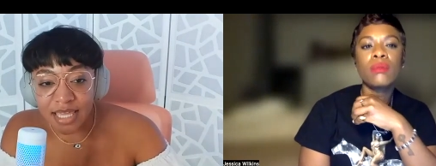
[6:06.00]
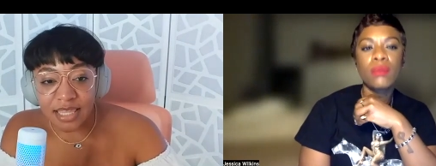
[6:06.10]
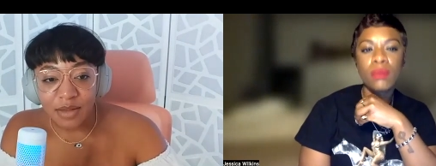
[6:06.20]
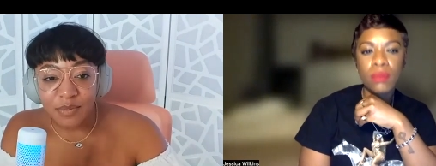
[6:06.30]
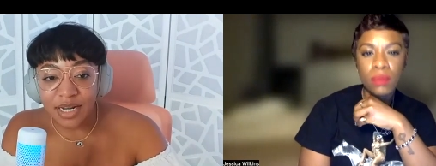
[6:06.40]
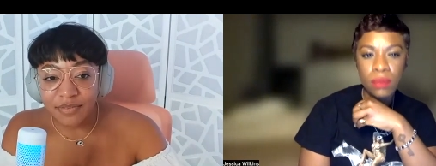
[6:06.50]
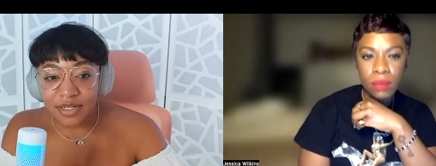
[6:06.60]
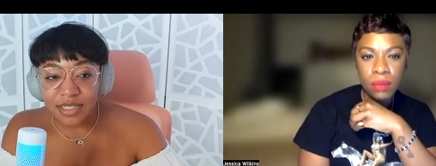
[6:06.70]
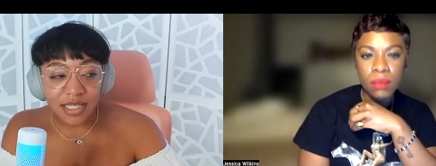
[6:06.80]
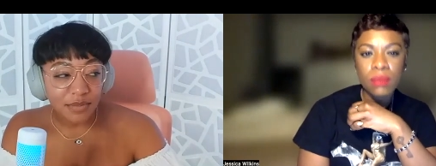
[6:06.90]
Speaker 1: and like whatever,
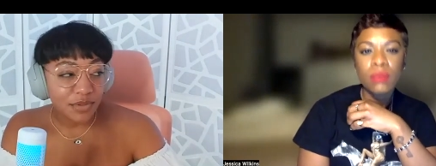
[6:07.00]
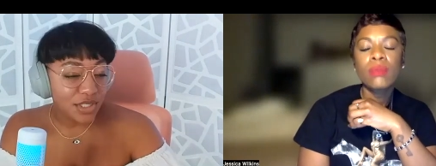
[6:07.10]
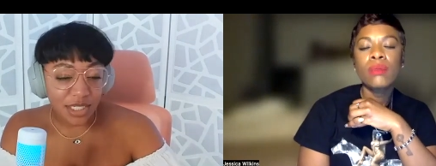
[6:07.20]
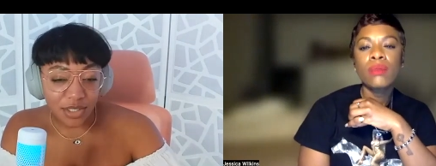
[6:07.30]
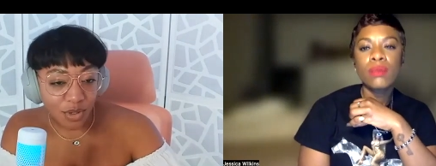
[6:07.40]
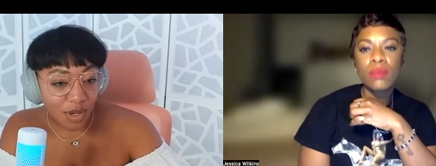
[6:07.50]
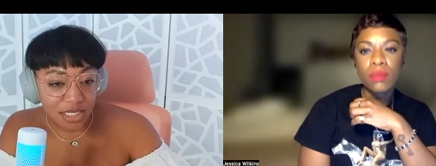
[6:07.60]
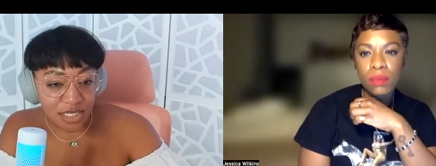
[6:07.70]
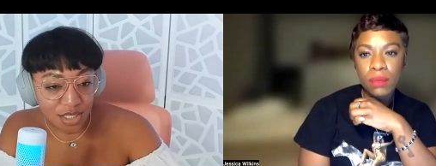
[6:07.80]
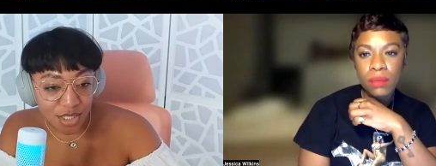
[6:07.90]
it's like, well, shit, you can
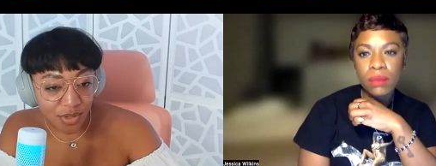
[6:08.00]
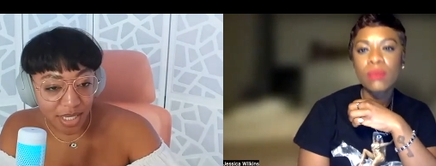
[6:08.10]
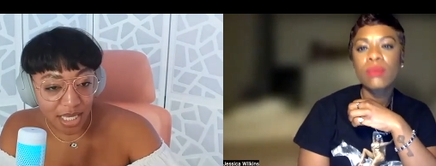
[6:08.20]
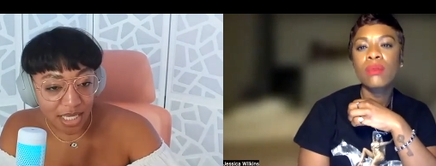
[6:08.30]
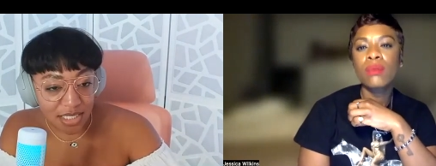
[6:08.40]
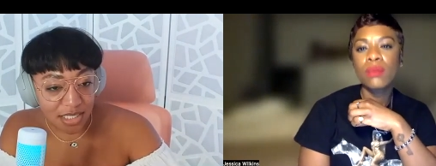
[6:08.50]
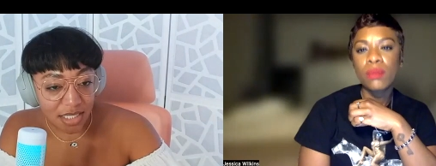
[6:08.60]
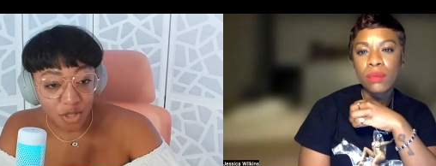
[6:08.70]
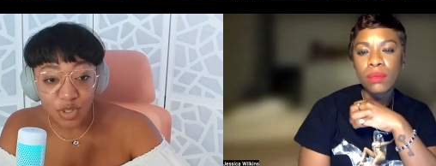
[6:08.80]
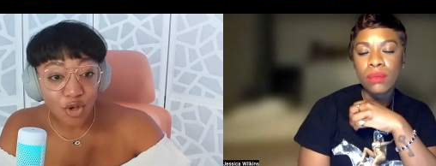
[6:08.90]
watch this too, I guess.
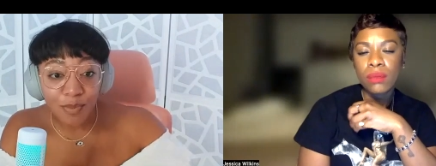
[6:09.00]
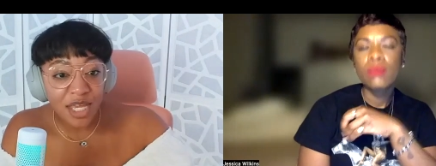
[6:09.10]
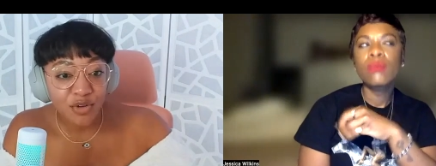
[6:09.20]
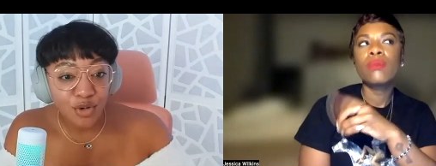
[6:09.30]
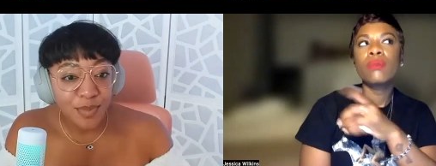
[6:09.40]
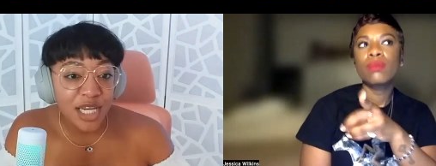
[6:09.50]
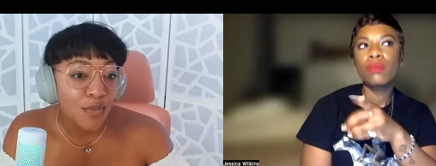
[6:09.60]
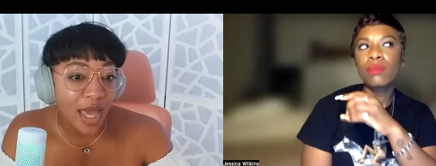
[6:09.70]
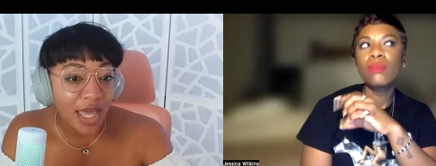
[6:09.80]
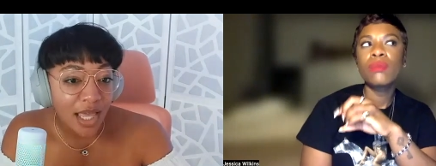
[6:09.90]
You was gonna be in the room
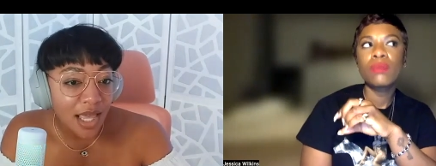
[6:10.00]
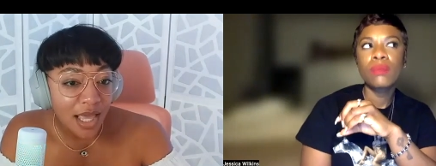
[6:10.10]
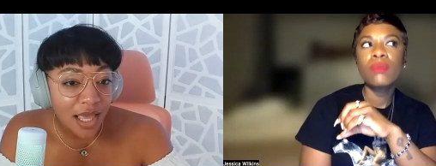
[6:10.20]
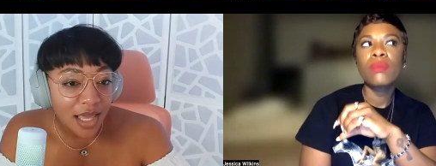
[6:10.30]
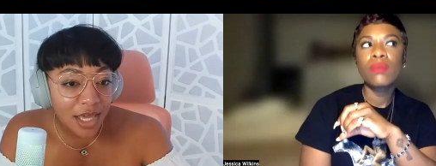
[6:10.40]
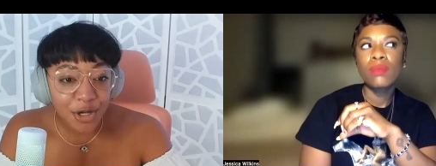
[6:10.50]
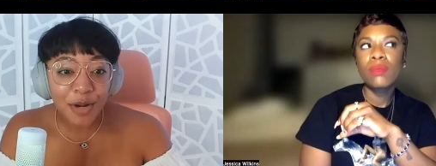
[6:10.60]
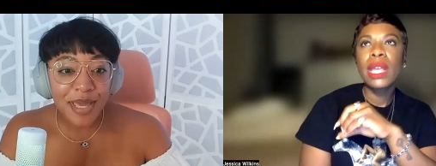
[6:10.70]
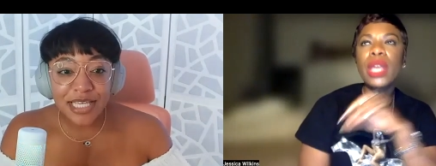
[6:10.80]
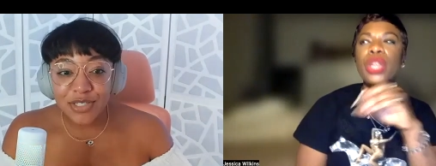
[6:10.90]
anyway. You know what
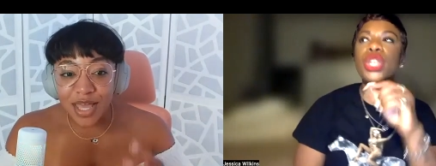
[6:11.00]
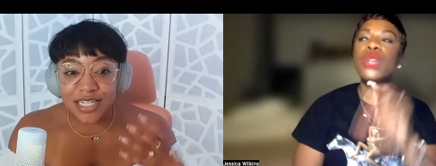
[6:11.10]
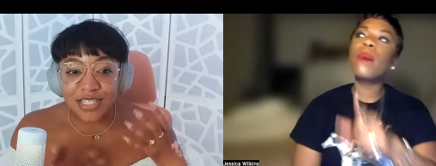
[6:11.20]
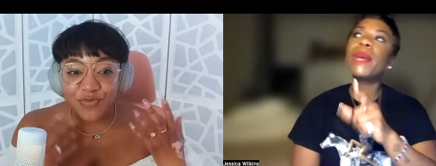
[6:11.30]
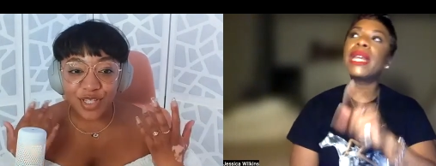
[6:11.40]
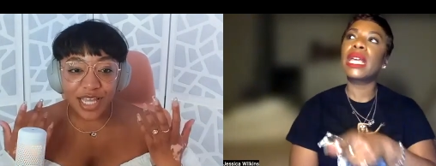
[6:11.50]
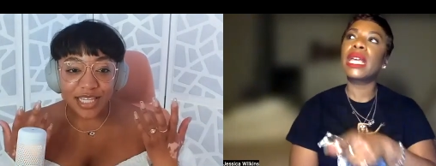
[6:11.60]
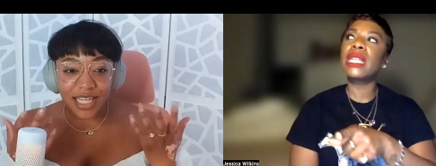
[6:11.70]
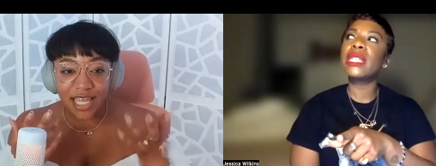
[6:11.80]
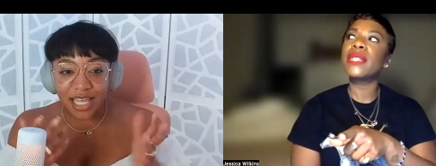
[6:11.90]
I mean? So I you just feel like
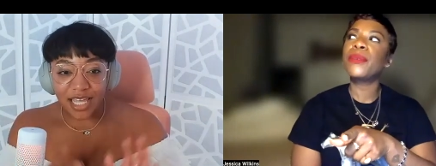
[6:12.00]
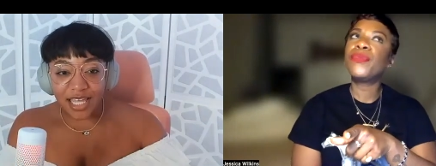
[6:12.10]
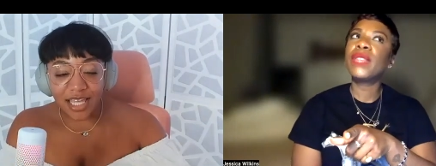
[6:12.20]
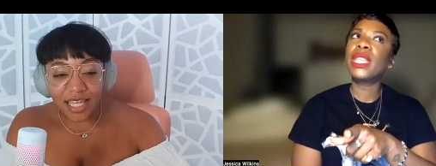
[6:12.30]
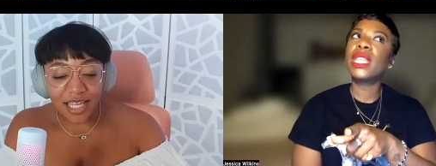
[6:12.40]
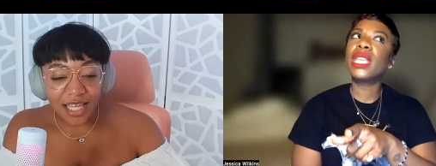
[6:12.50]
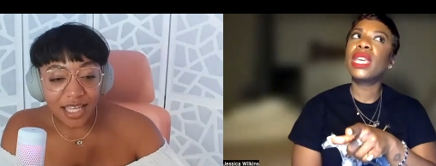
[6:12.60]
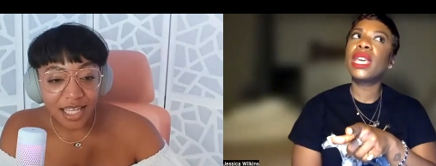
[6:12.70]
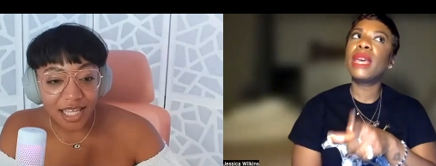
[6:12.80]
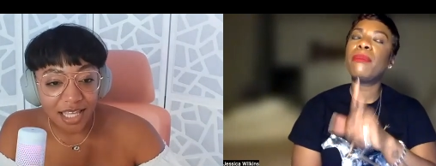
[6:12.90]
is.
Speaker 2: they
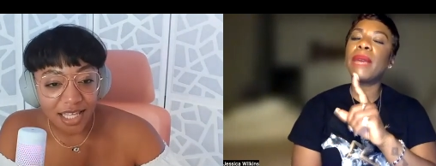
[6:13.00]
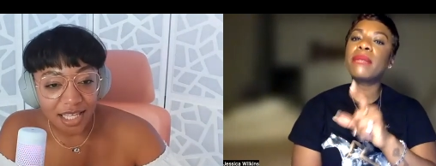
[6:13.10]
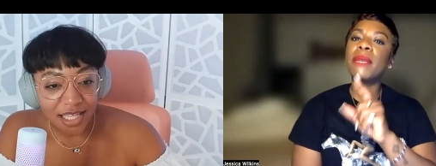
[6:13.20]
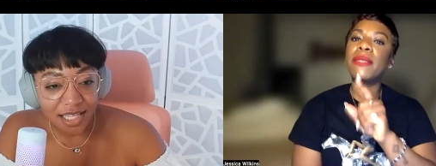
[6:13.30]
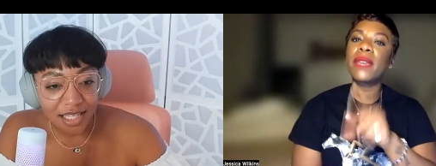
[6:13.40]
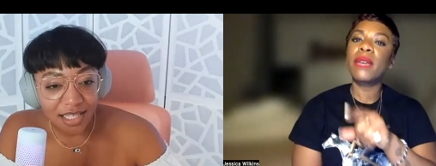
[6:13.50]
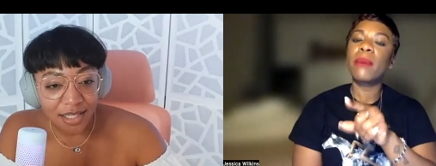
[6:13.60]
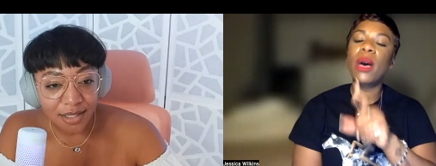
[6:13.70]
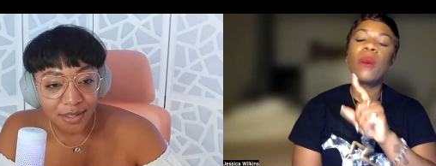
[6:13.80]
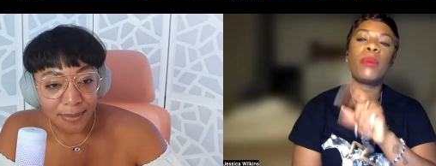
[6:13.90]
it makes me think
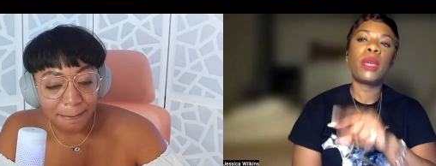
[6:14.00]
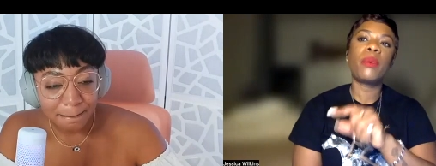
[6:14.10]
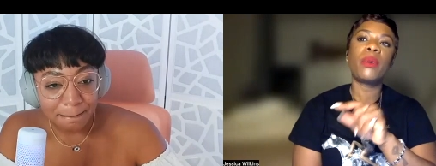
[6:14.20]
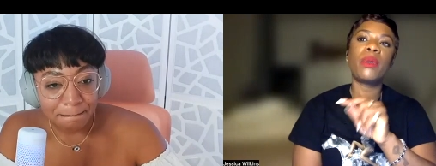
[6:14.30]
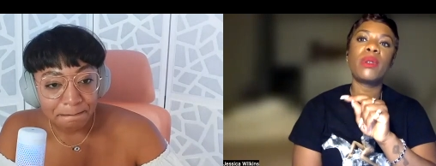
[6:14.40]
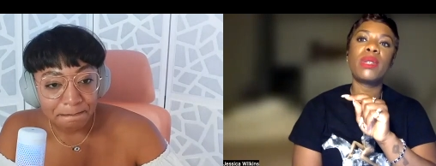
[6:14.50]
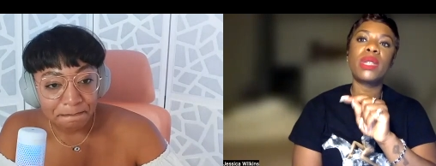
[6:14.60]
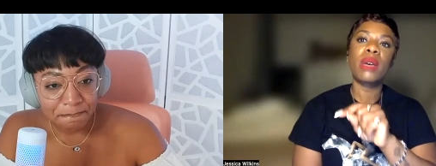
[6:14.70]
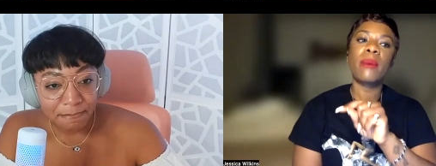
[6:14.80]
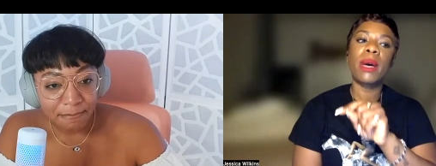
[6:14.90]
about how people
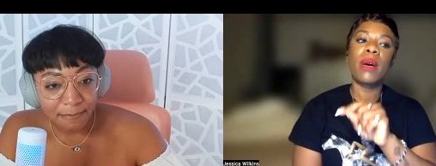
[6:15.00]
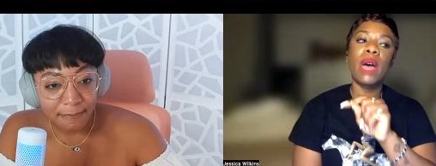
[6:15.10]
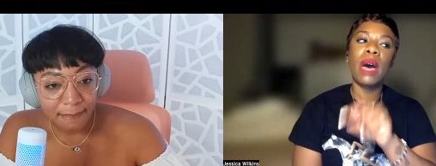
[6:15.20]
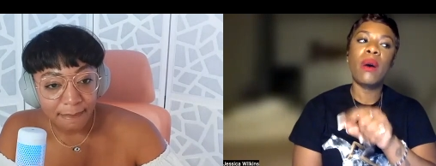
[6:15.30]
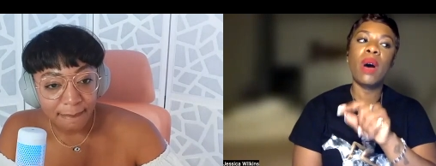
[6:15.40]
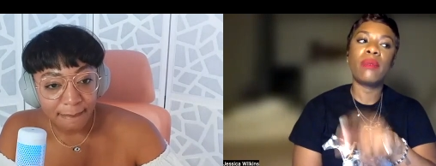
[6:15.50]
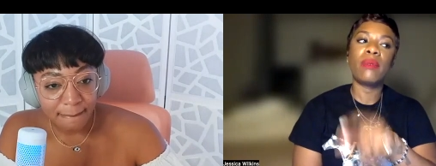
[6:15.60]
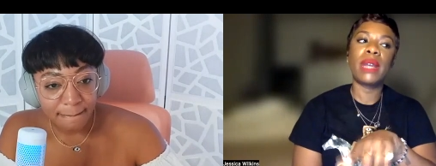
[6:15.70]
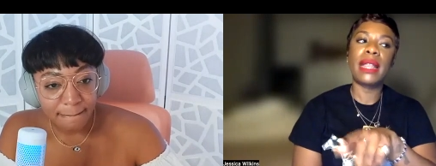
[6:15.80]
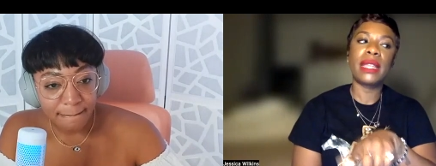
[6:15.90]
talk about how on
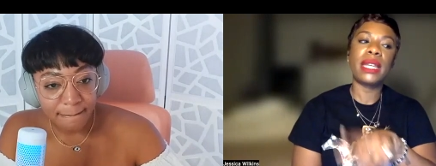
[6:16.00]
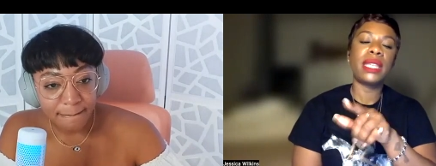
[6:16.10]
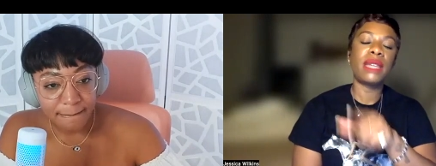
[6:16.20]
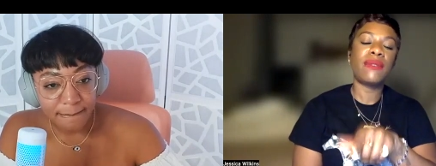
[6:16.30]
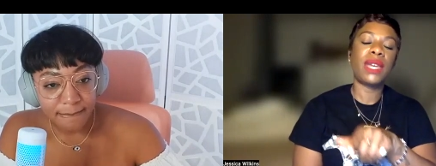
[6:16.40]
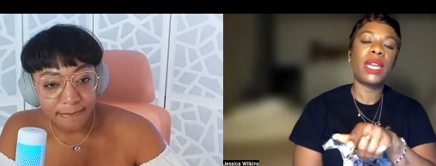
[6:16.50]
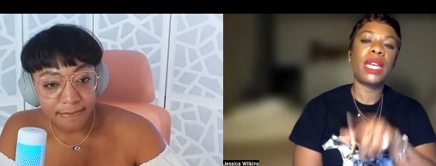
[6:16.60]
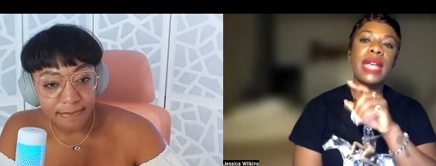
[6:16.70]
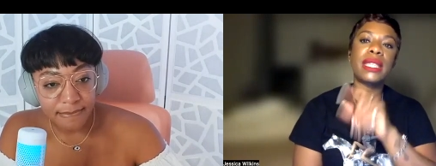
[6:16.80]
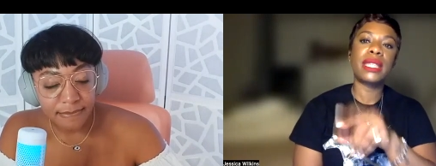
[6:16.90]
reality TV,
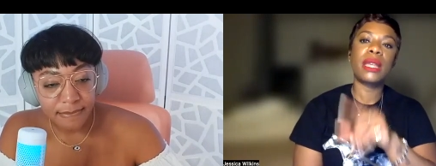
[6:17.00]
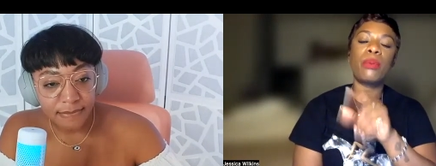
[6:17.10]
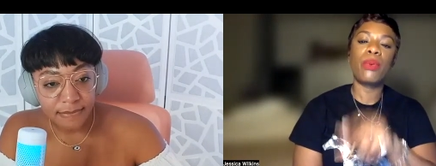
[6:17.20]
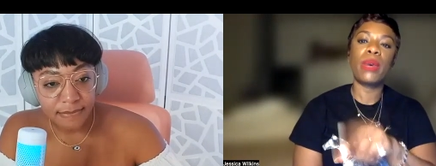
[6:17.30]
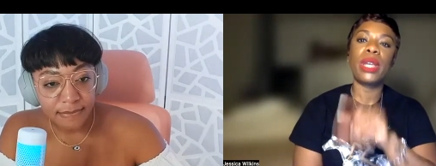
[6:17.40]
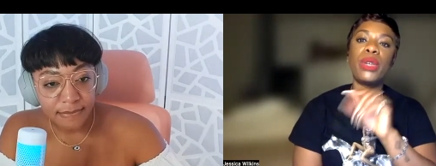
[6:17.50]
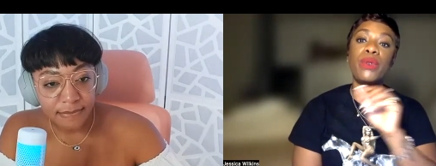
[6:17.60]
at some point you